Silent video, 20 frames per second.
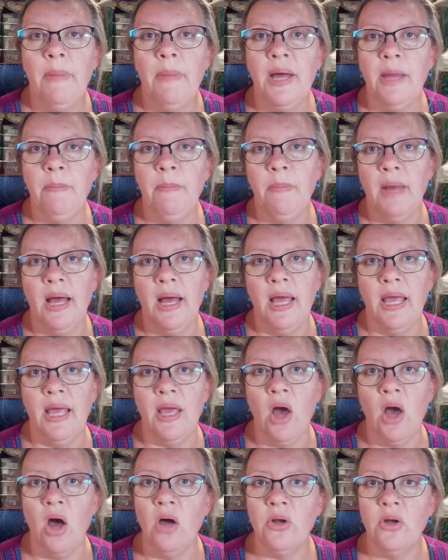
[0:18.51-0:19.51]
but
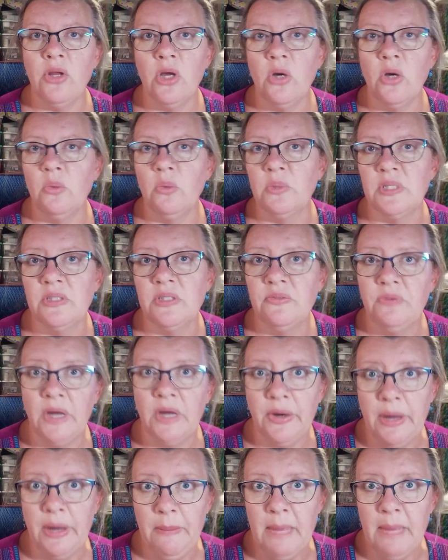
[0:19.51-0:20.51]
my audio was
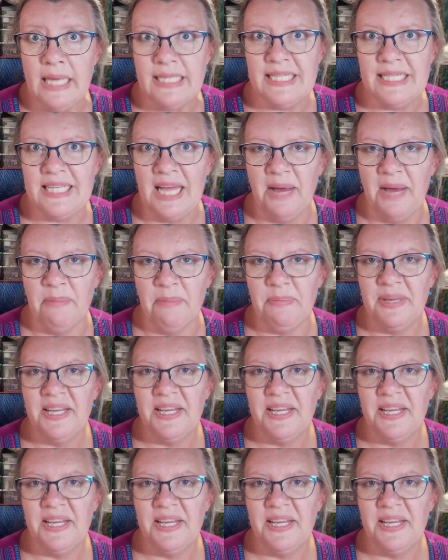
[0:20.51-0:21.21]
very messed up.